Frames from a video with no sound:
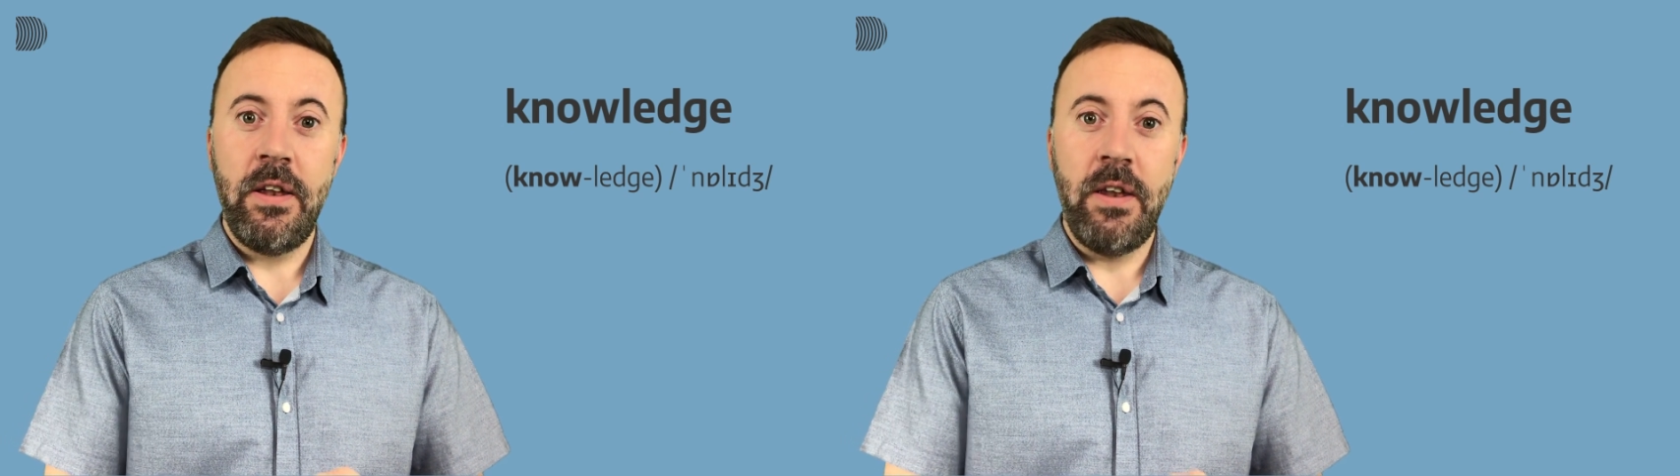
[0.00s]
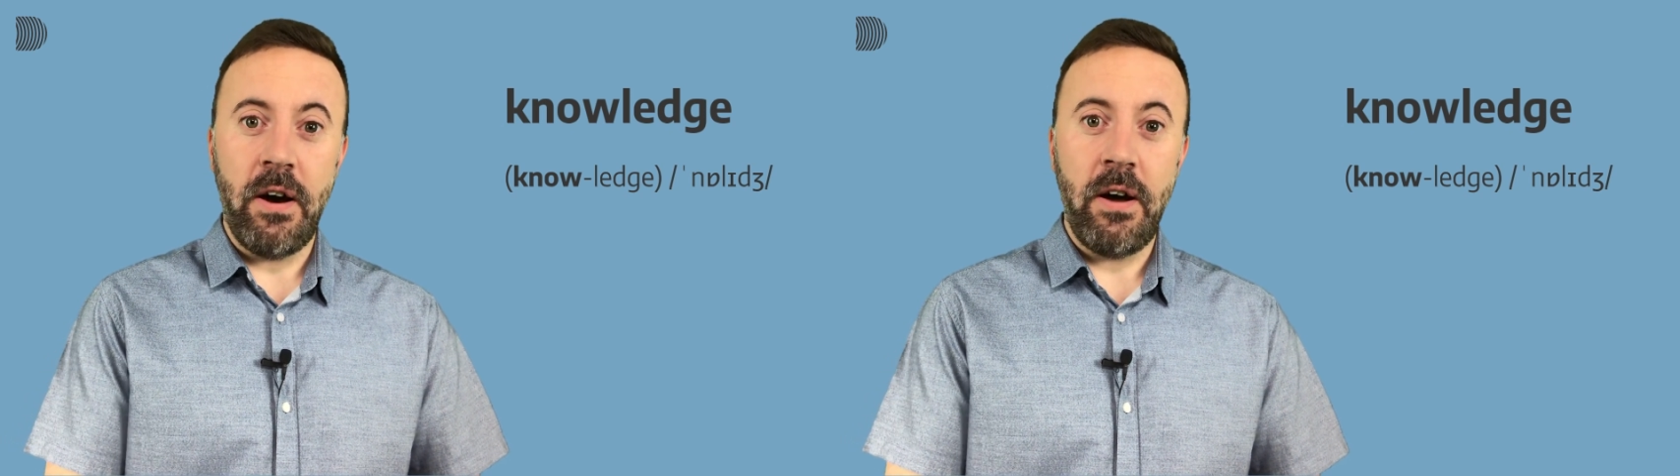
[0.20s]

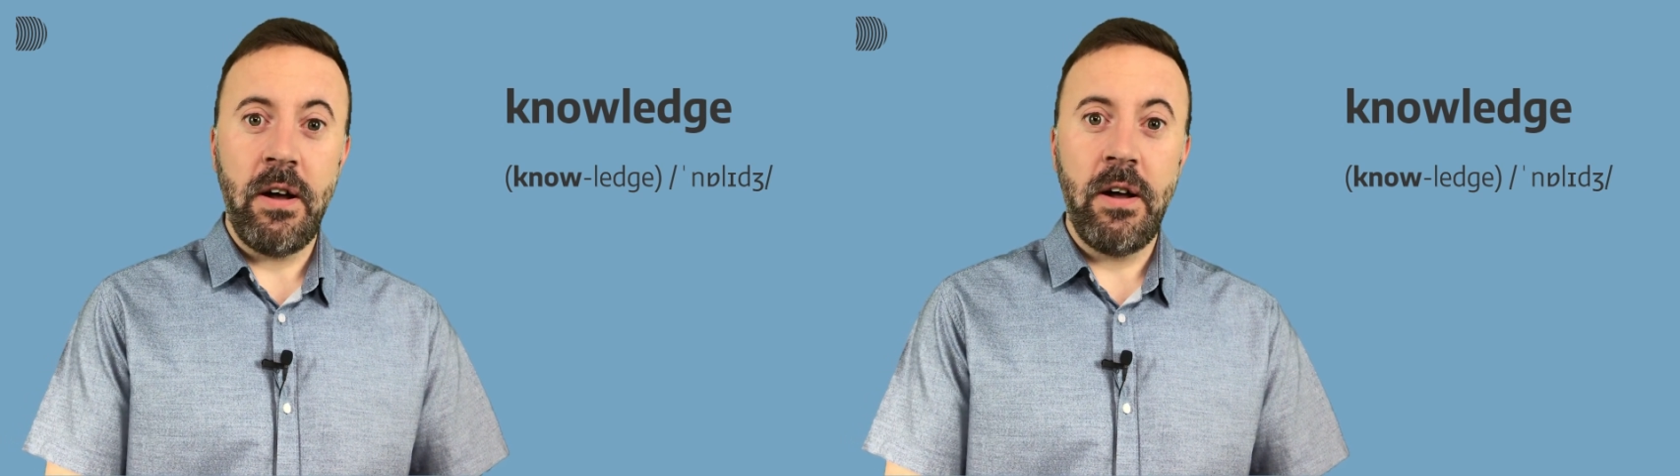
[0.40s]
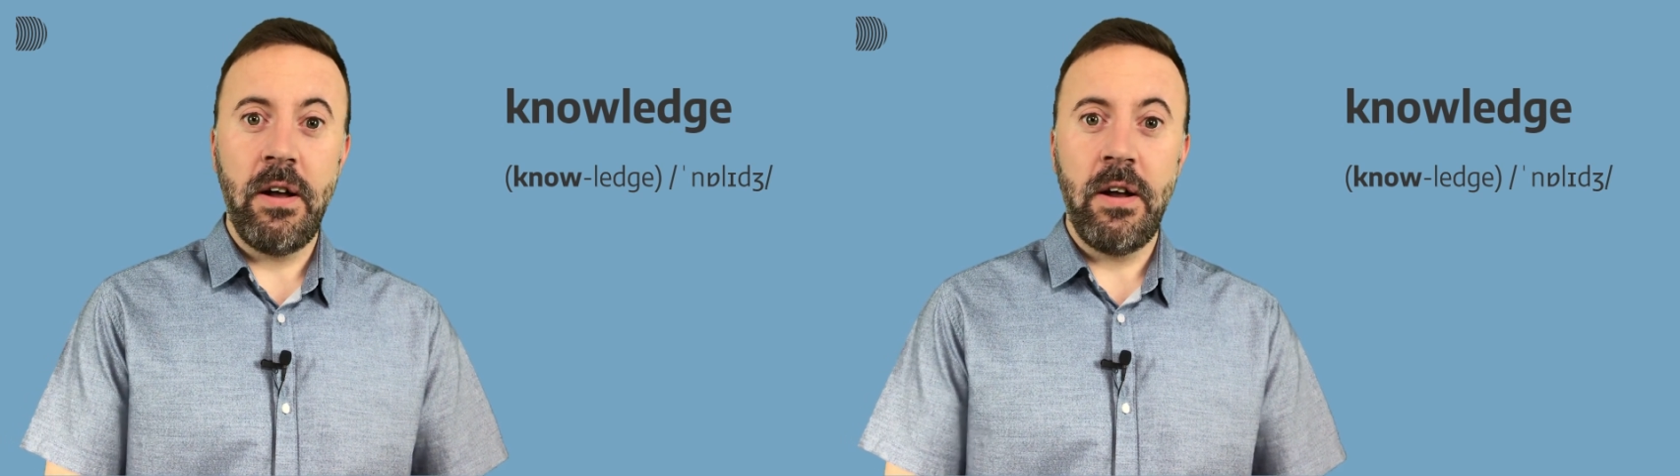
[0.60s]

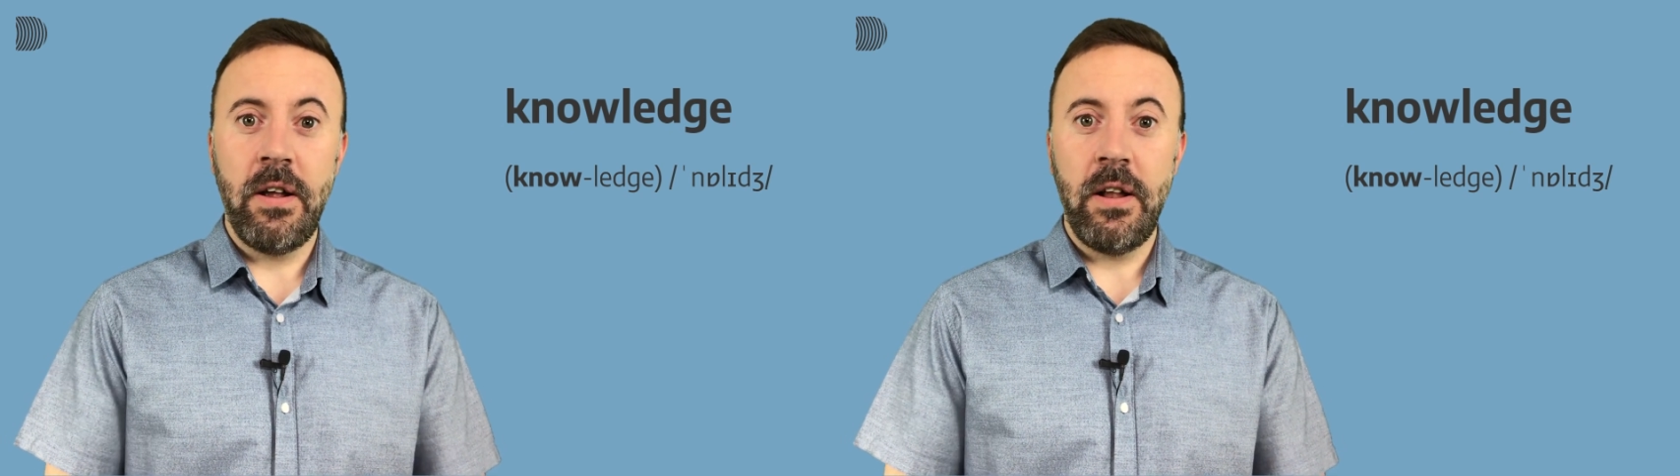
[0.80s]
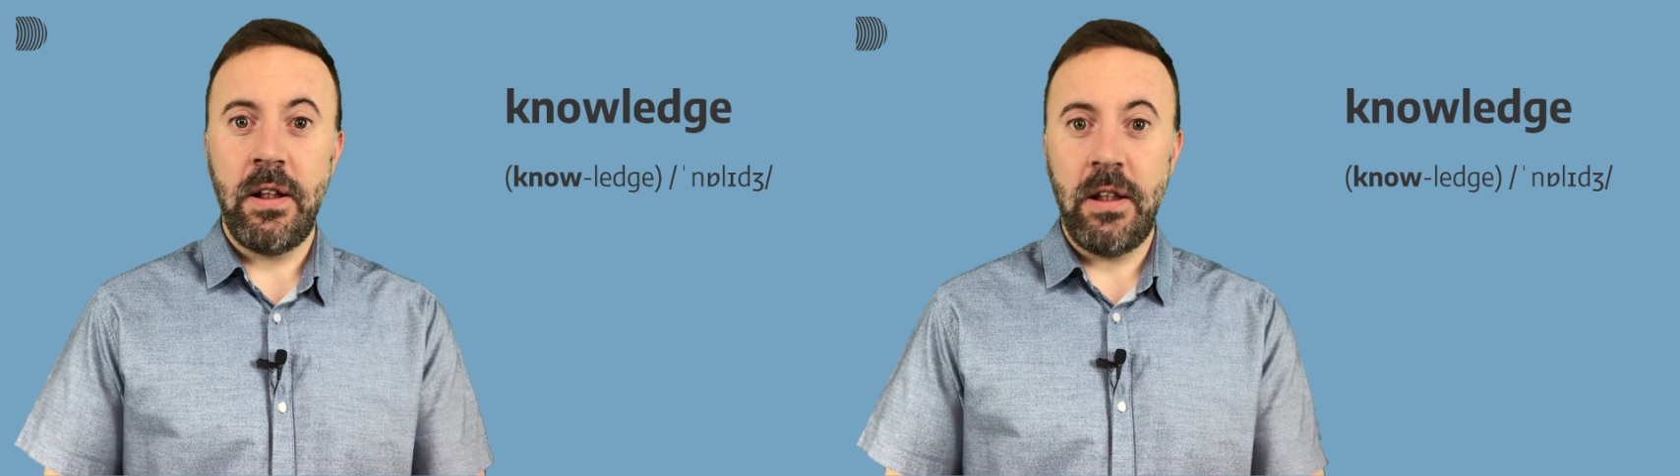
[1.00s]

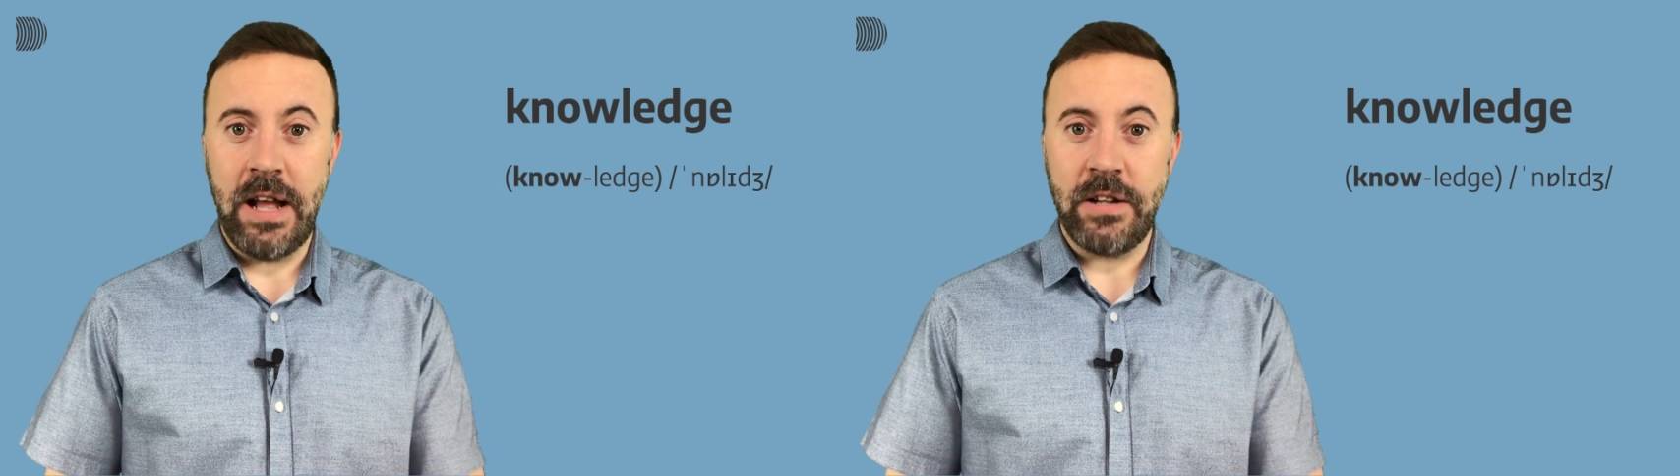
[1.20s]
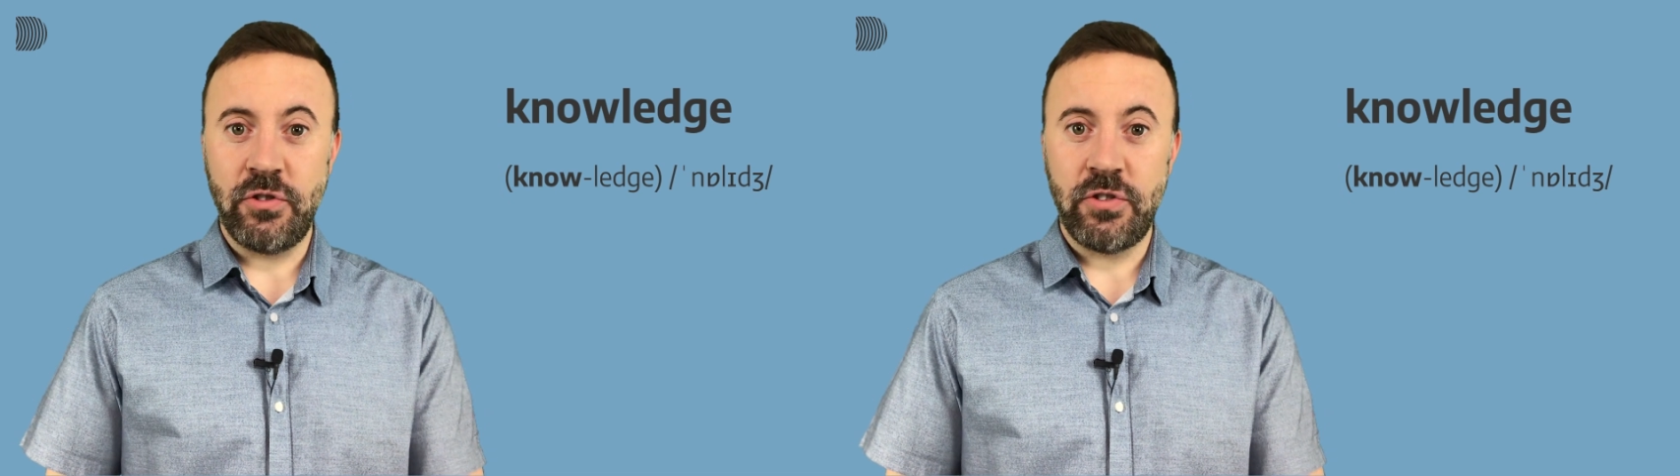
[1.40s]

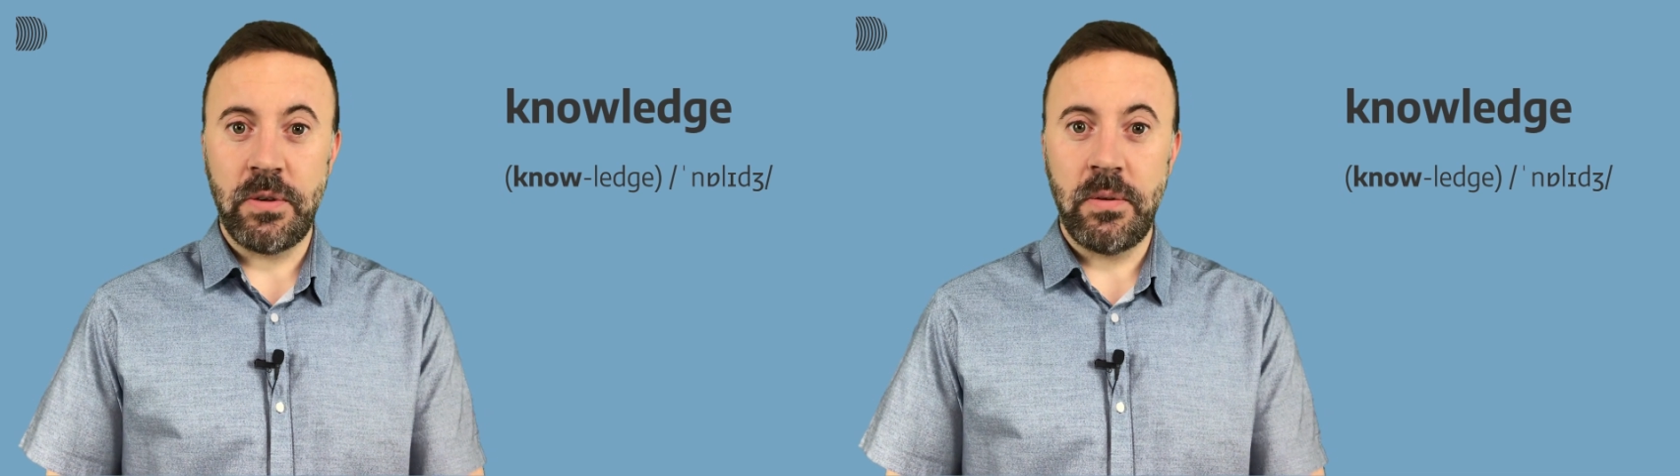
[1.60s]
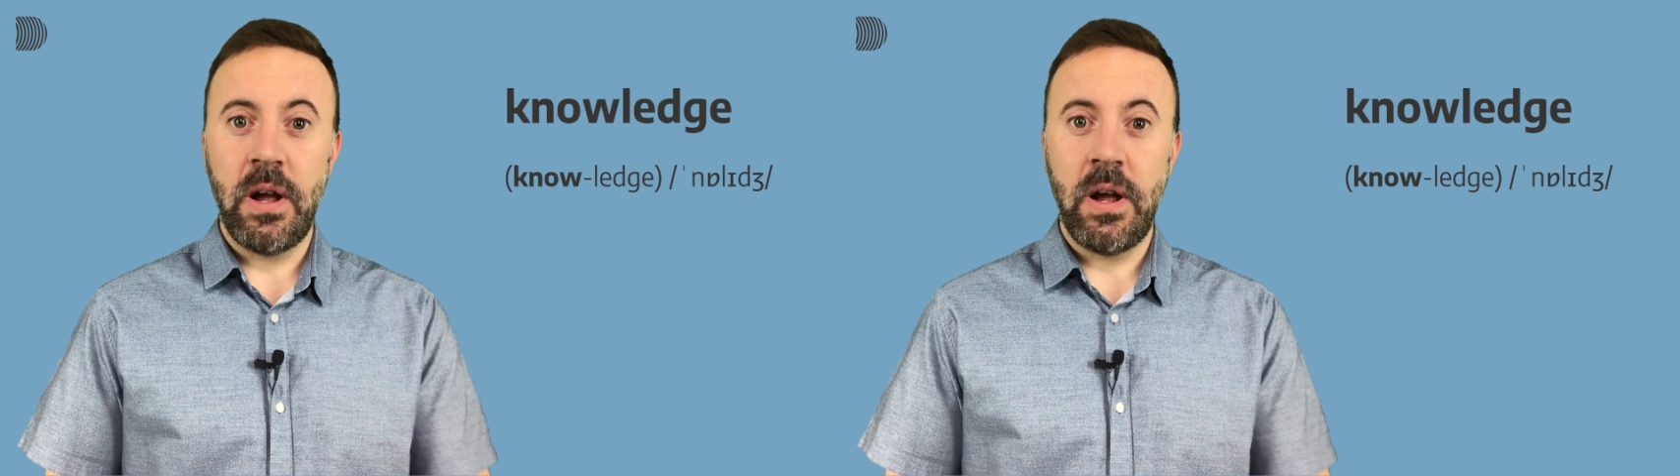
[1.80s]
No-ledge.